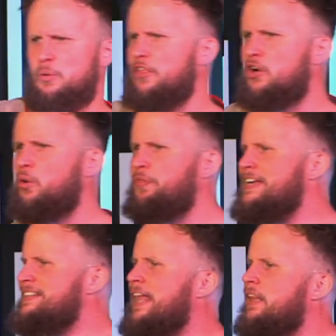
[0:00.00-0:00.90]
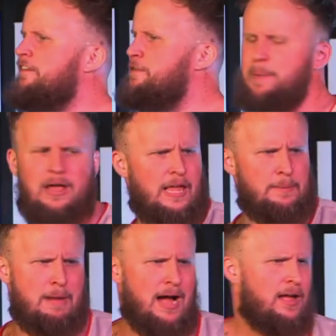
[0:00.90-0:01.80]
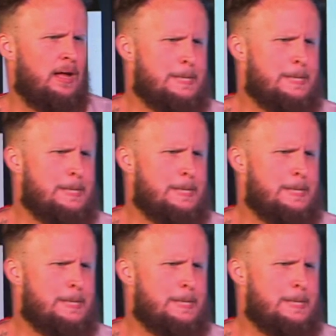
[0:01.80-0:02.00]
one of the cool things I love about, like, my